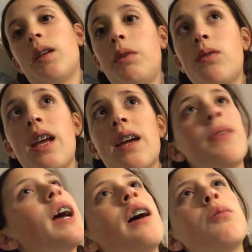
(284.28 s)
when I'm using it.
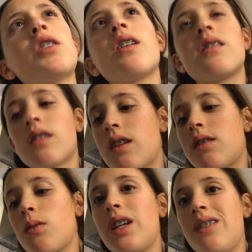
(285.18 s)
Especially since I
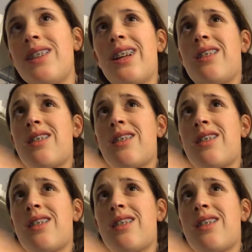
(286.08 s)
still want to use the other